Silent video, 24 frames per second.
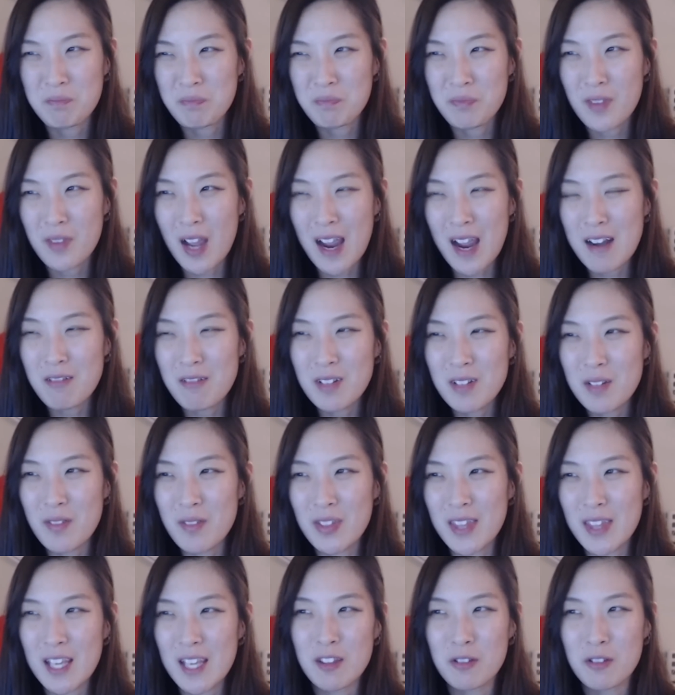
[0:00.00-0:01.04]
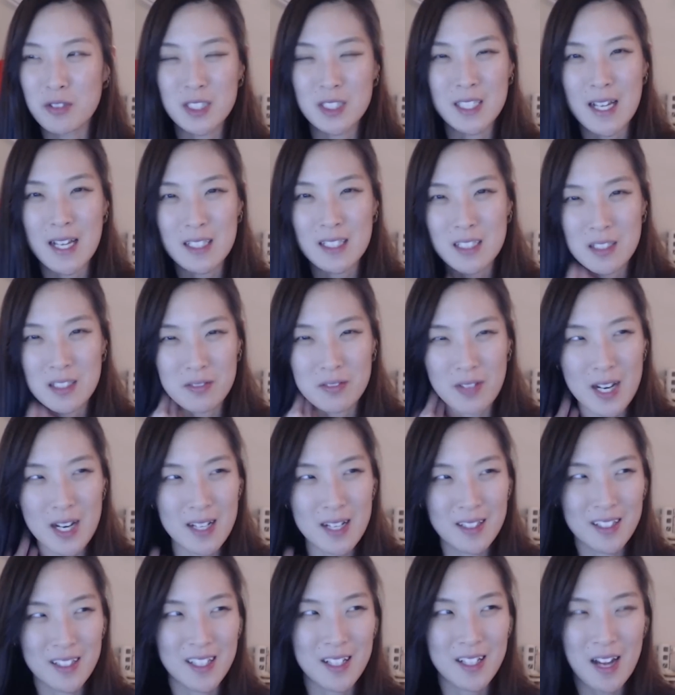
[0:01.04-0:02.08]
I don't even think those stats are right.
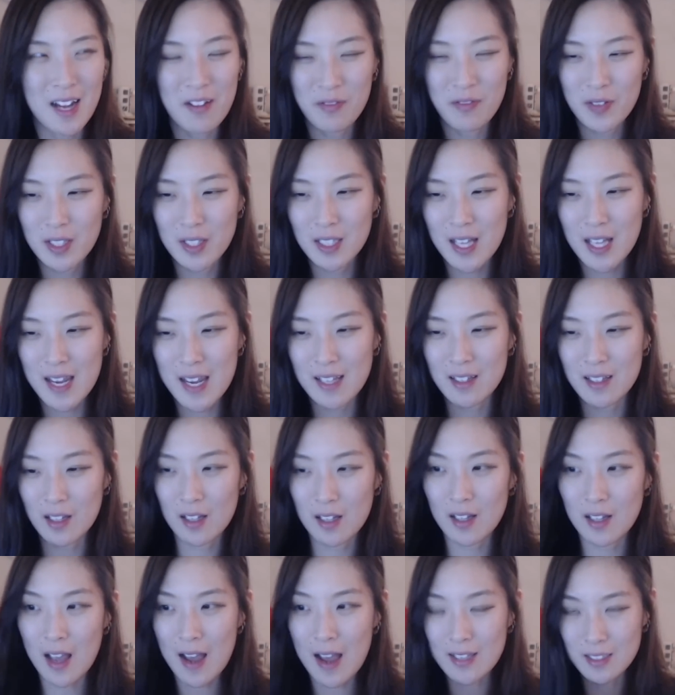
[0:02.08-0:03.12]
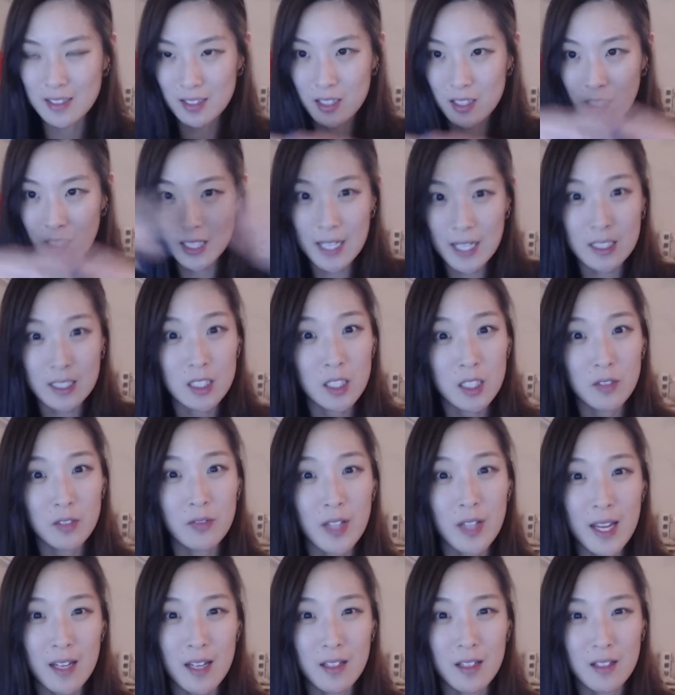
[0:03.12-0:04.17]
Like, I feel like as a collective,
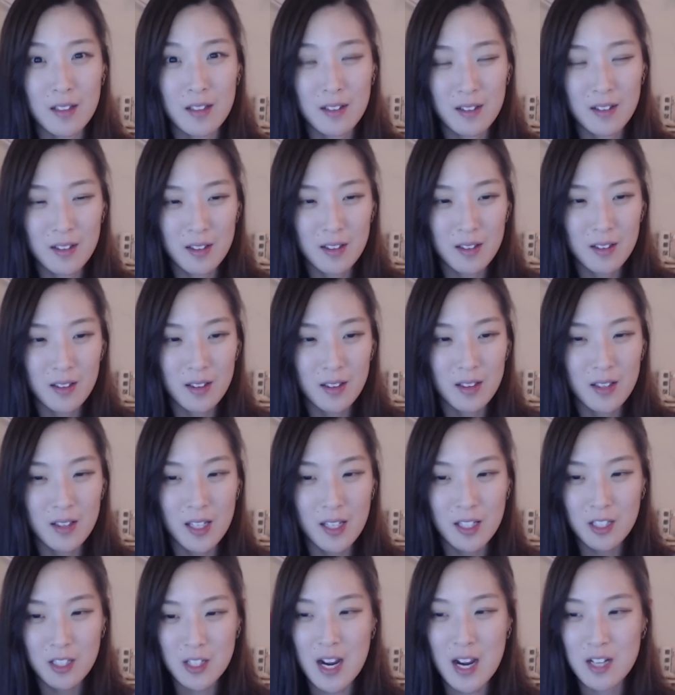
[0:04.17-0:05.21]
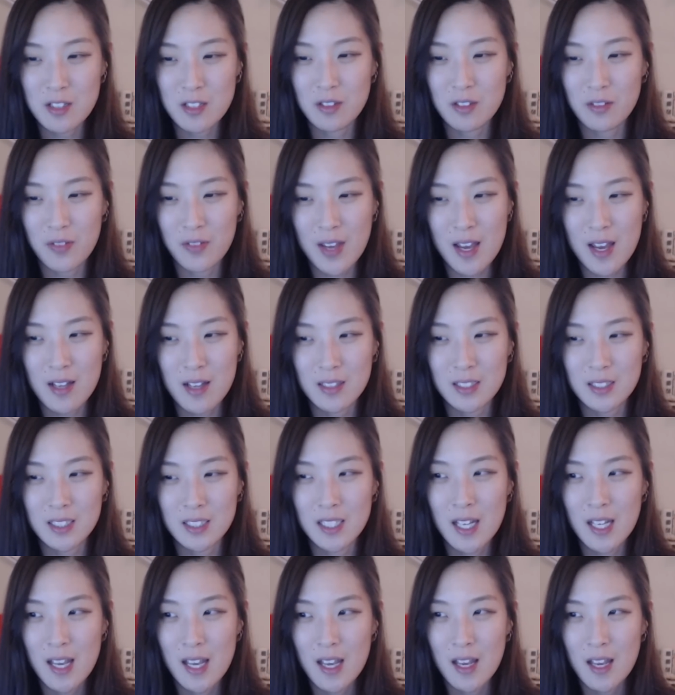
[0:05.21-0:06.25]
like the international fans
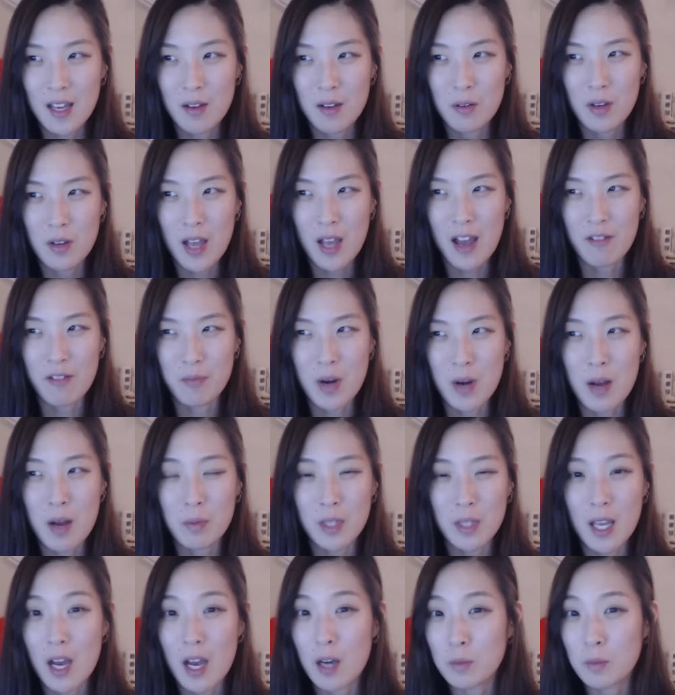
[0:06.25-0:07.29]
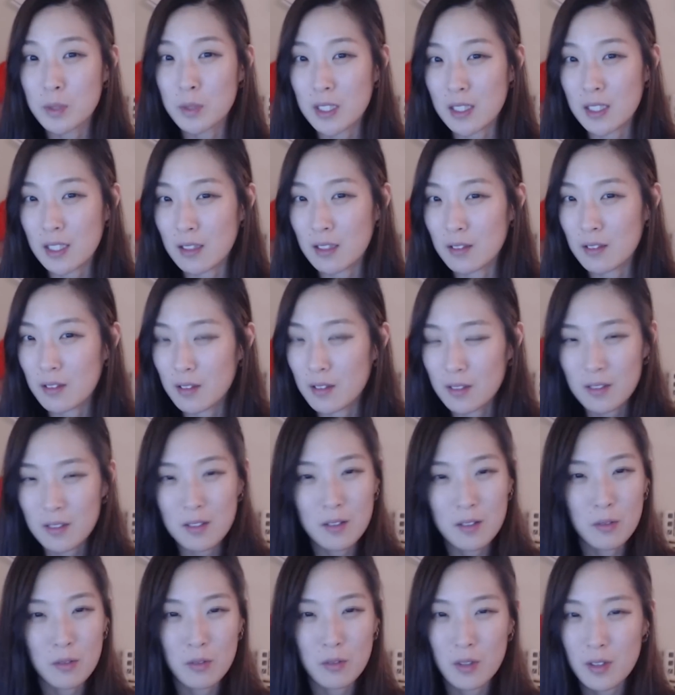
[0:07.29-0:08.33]
have probably helped
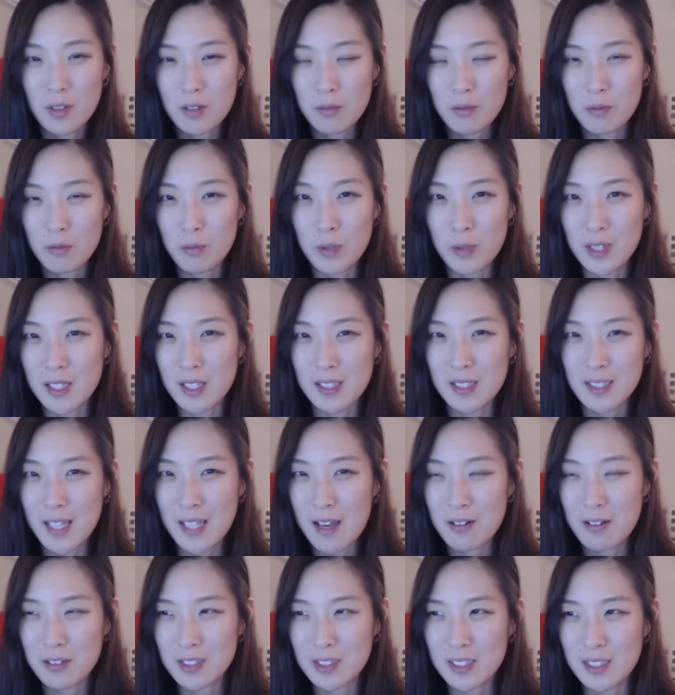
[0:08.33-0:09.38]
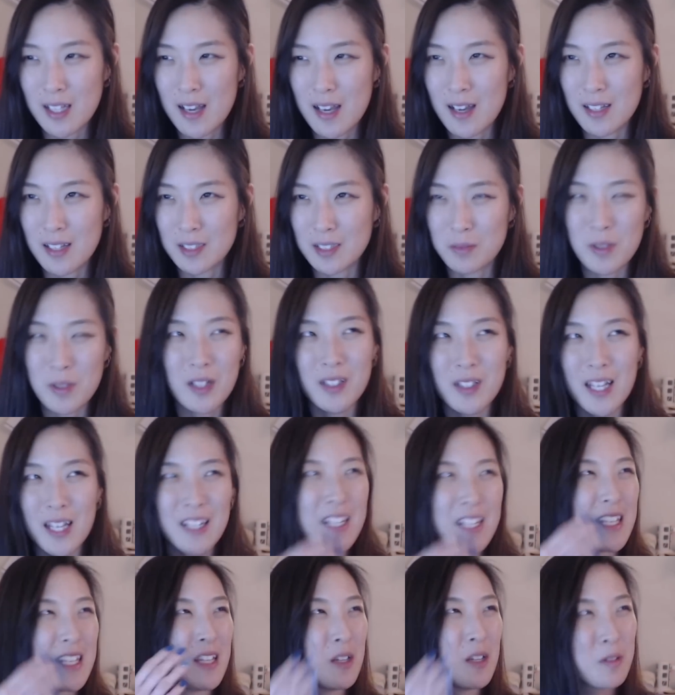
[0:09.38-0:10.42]
with the sales as well like
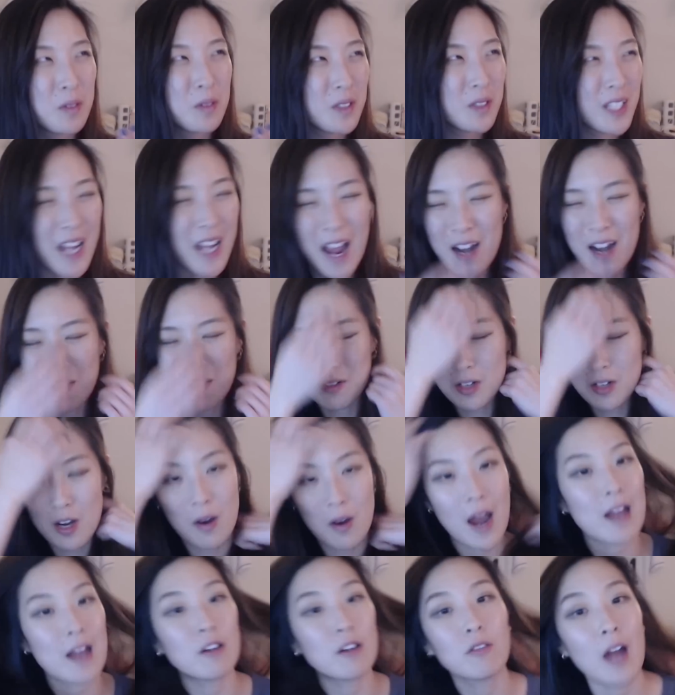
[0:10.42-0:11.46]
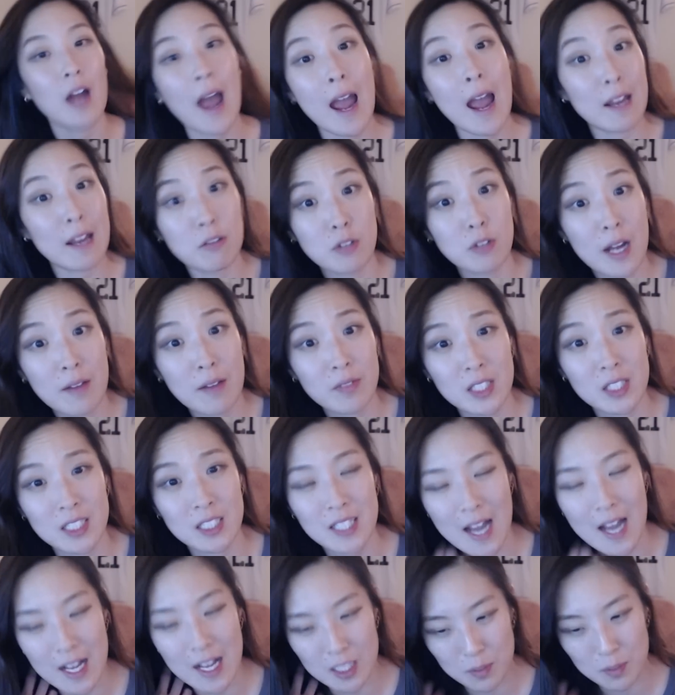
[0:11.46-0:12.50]
equally i don't know i don't i don't have the
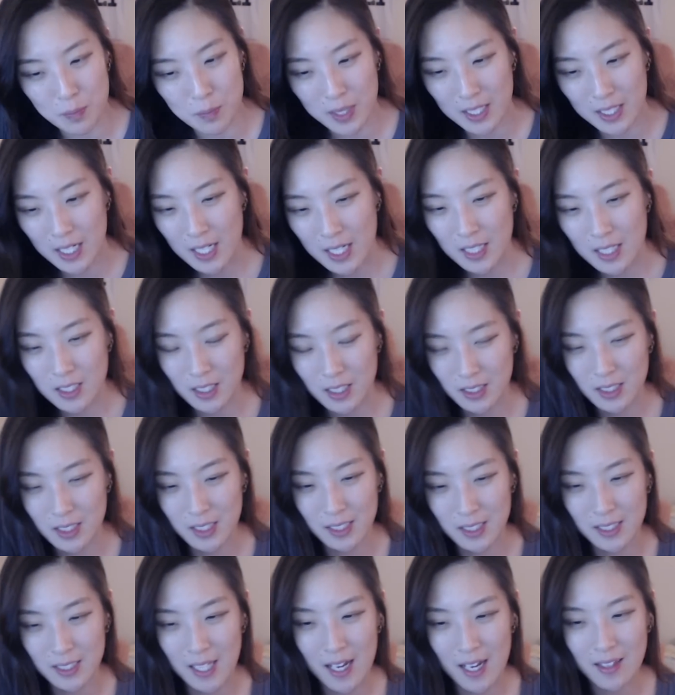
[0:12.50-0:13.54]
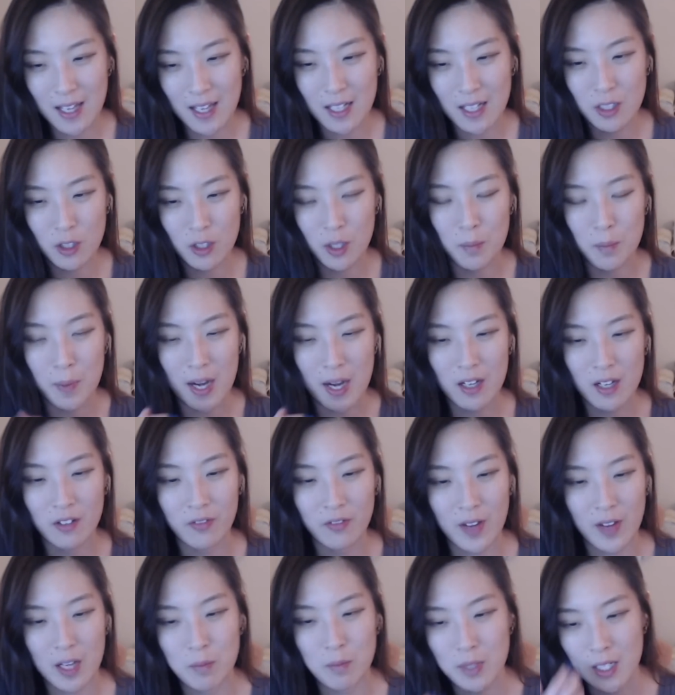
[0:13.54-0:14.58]
stats but just to say that you're a better
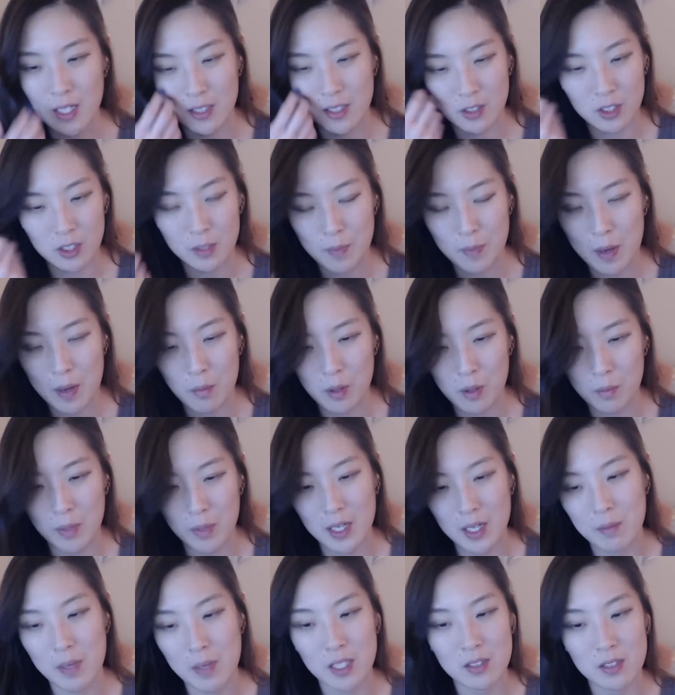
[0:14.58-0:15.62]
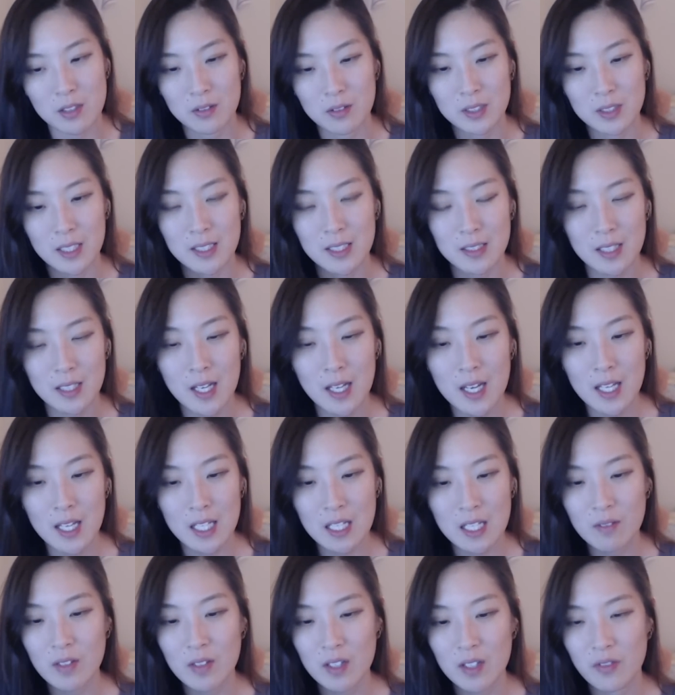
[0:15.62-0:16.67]
fan because you spent more money makes no sense
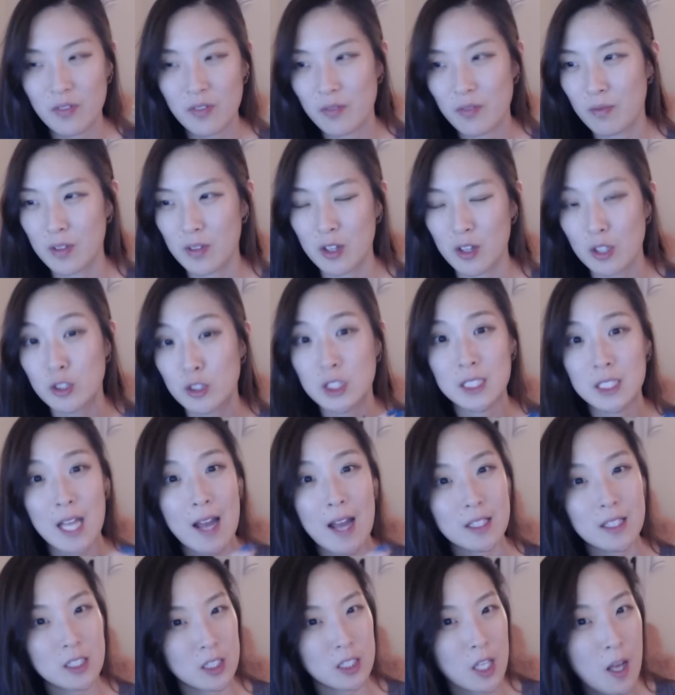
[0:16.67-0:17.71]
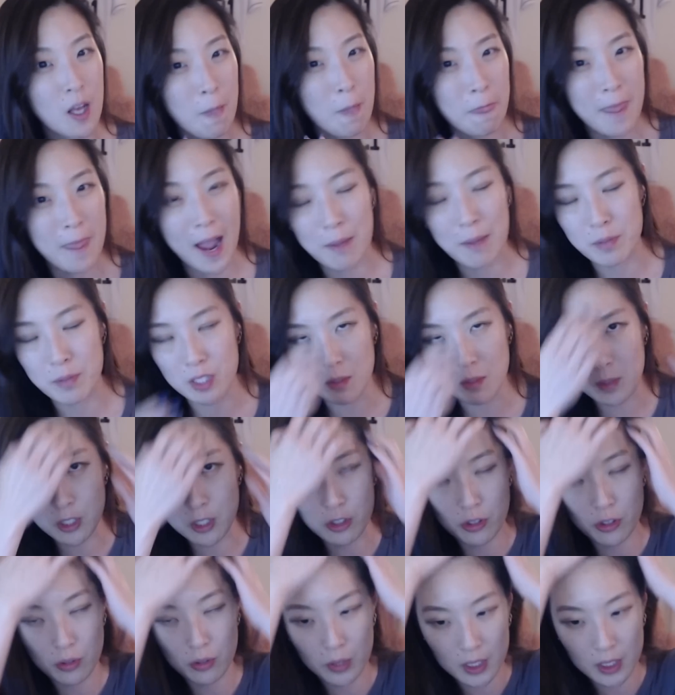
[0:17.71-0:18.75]
even if those stats happen to be
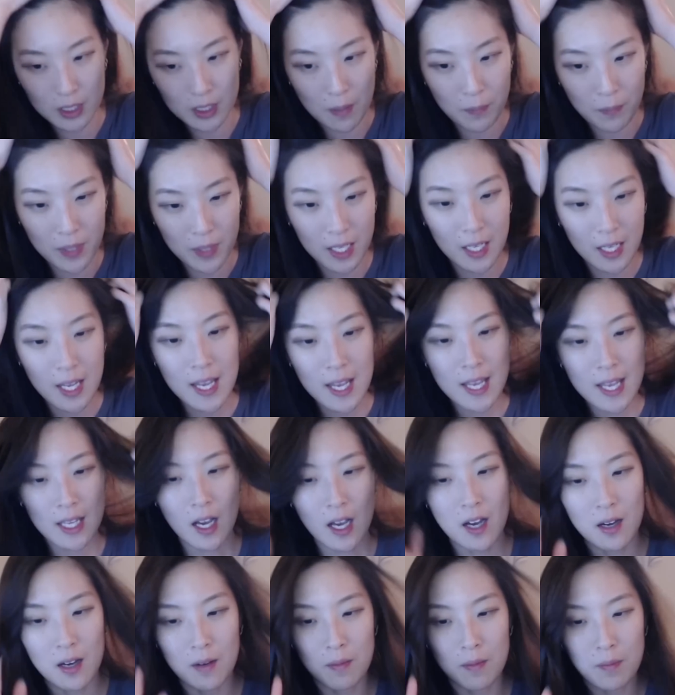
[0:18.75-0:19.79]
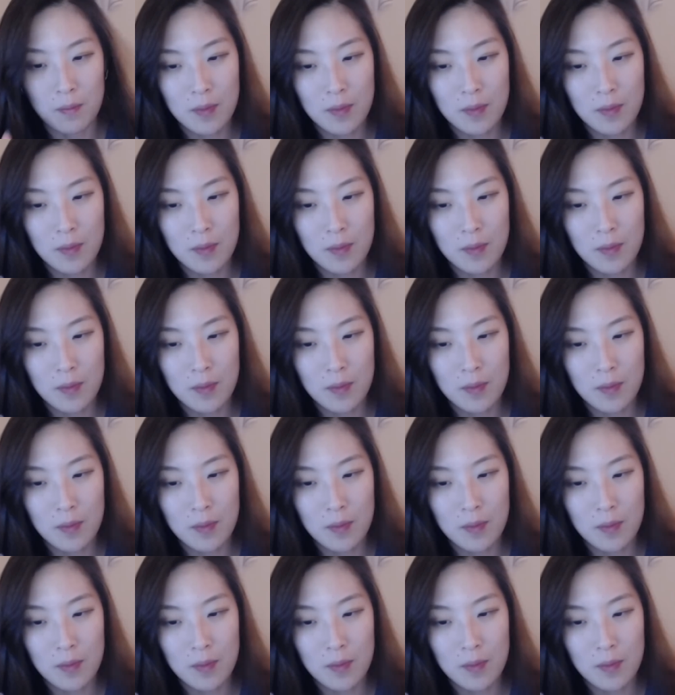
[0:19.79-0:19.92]
true or something um